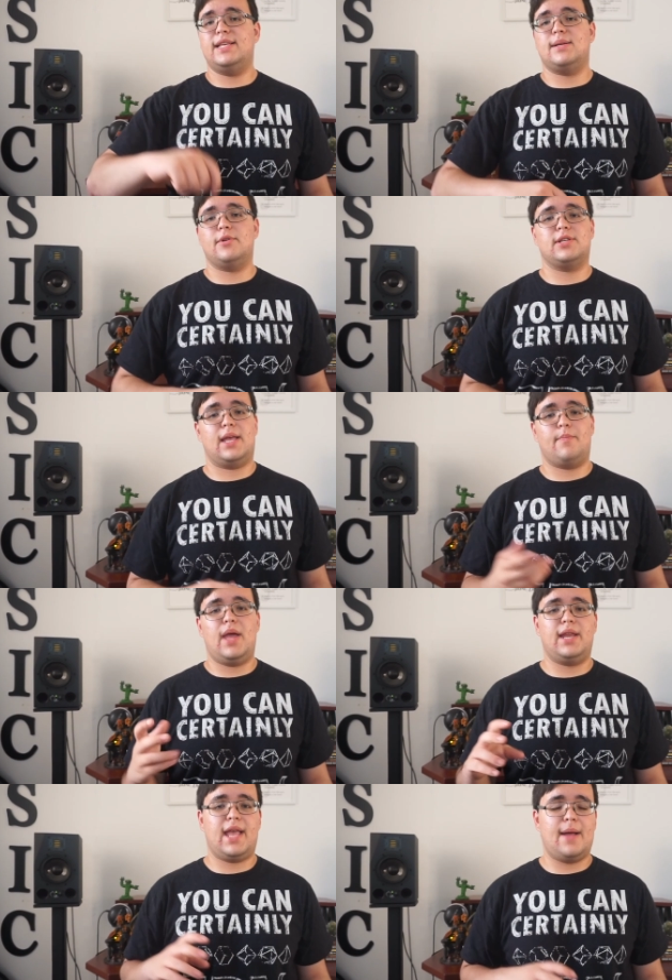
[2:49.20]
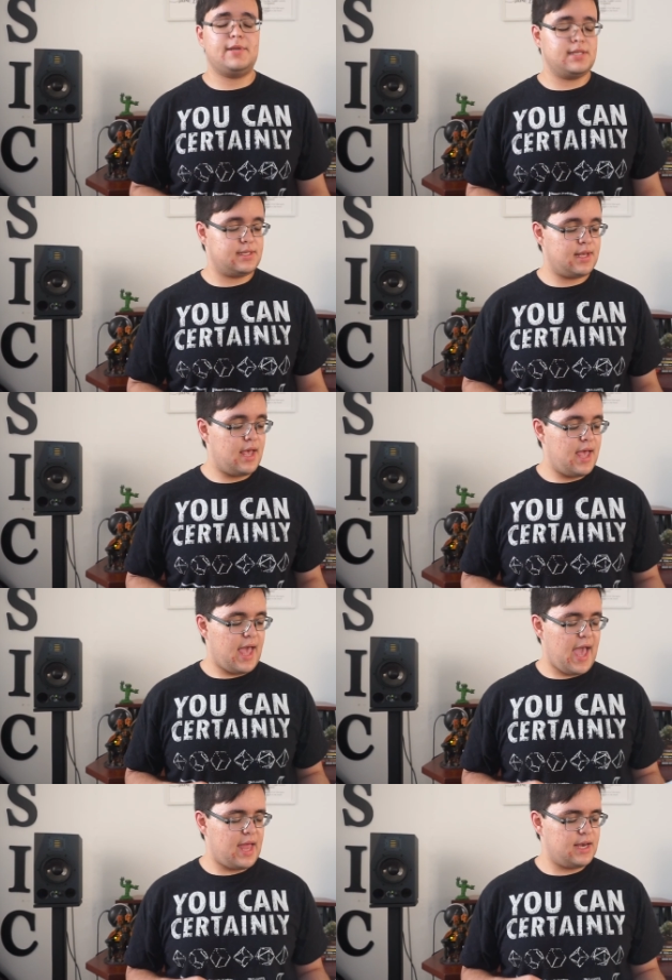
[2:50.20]
similar to like Bandit Captain's.
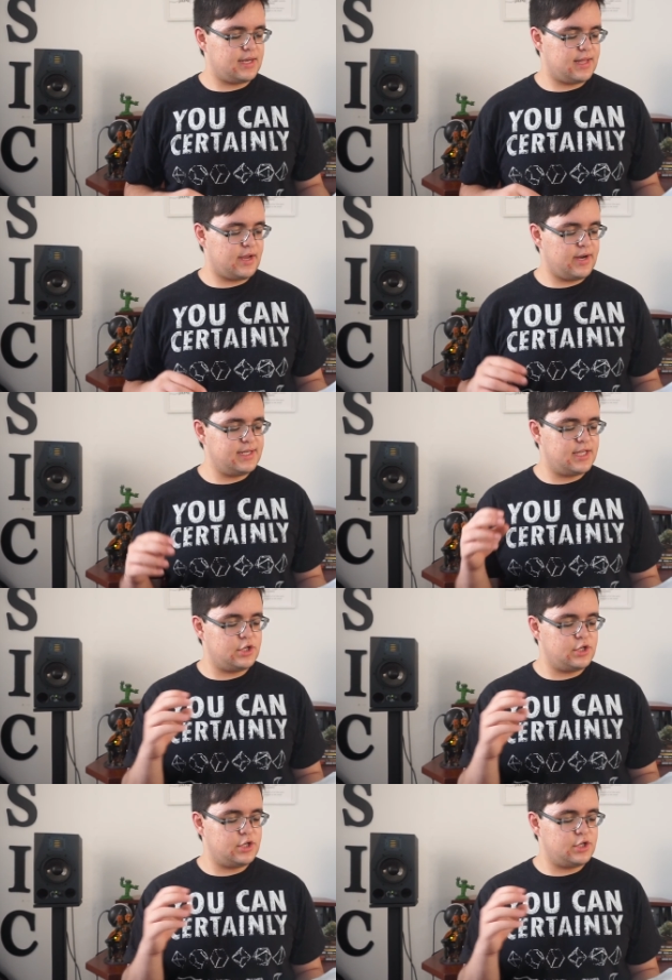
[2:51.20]
And there is the